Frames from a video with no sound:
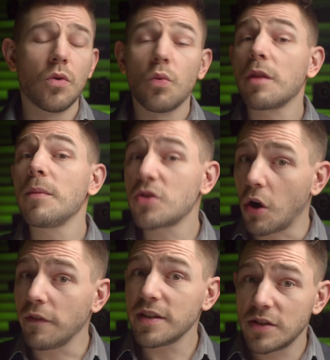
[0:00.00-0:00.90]
One of the most
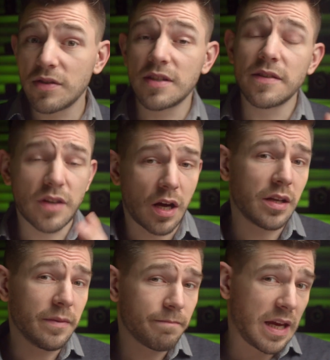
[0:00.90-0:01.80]
obvious uses of
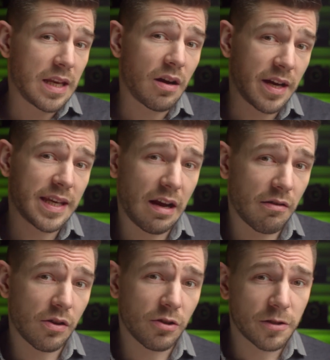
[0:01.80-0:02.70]
color in I
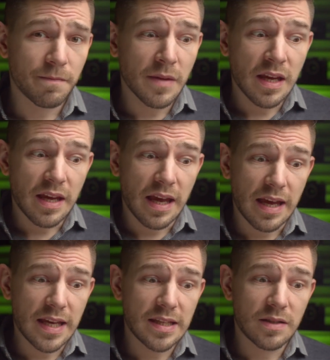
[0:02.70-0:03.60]
Care a Lot
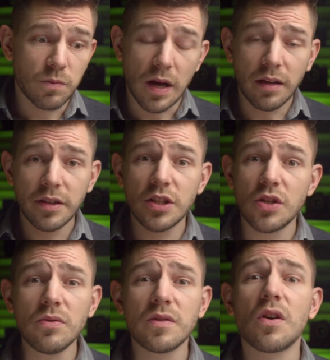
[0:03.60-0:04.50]
is, well, the
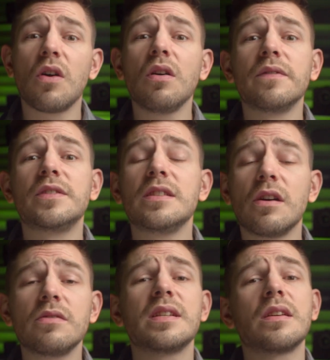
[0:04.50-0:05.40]
use of
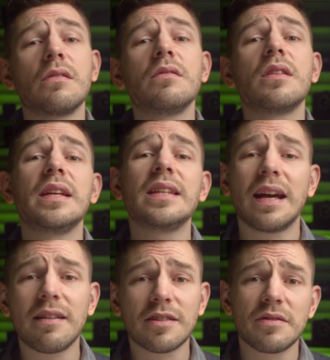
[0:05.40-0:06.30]
denoting who the lead
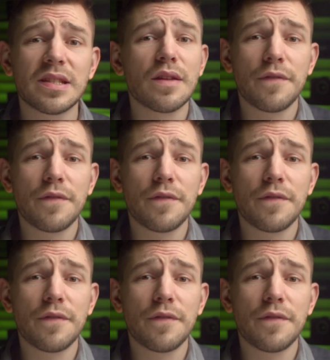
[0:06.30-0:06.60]
character is in the